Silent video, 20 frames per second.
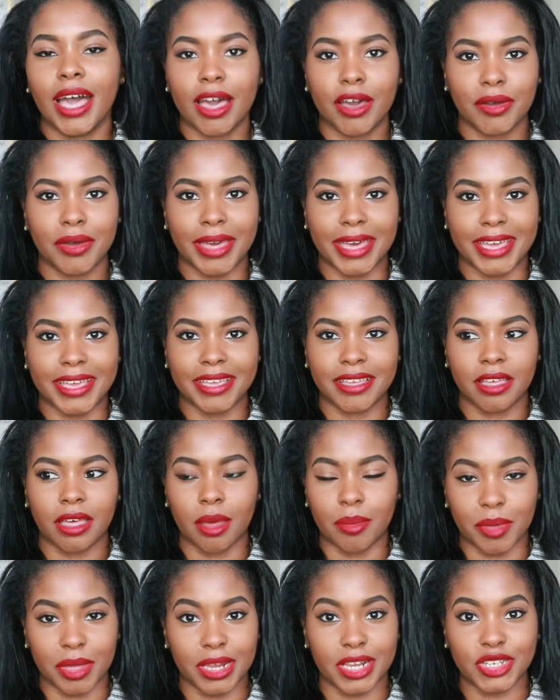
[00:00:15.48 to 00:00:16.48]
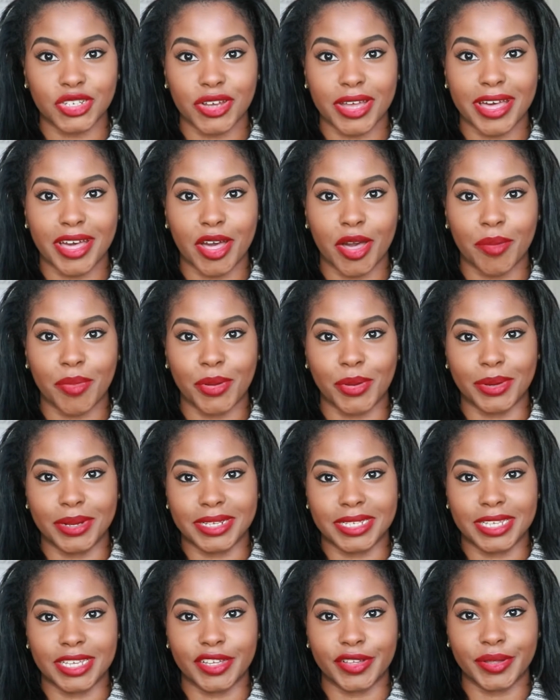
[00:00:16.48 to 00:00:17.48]
Okay, I'm gonna try a high
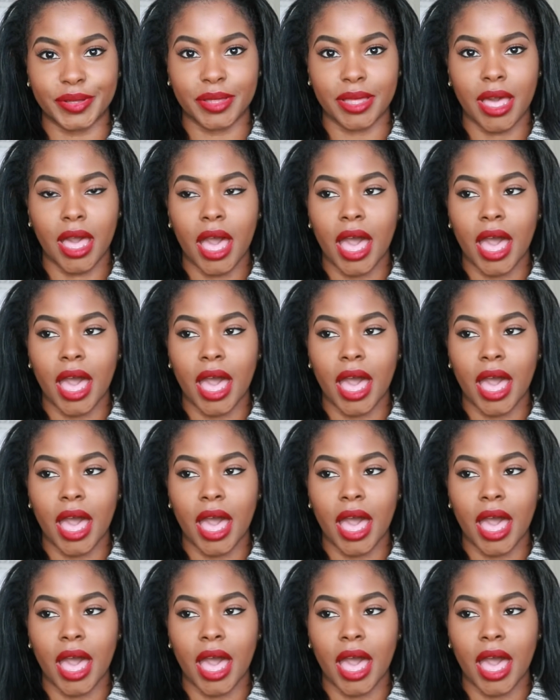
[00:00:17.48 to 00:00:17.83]
ponytail.